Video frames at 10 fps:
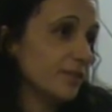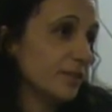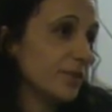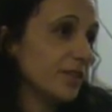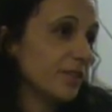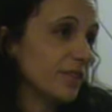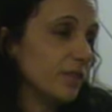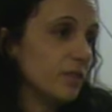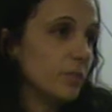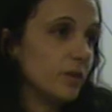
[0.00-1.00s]
something does
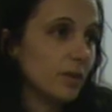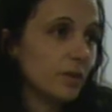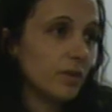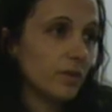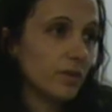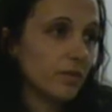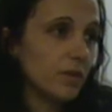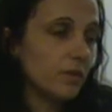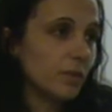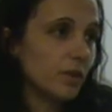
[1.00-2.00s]
need to be
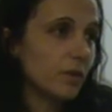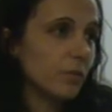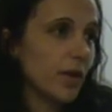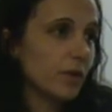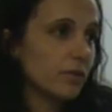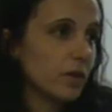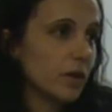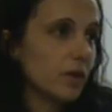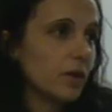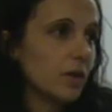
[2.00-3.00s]
done about
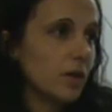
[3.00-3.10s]
it.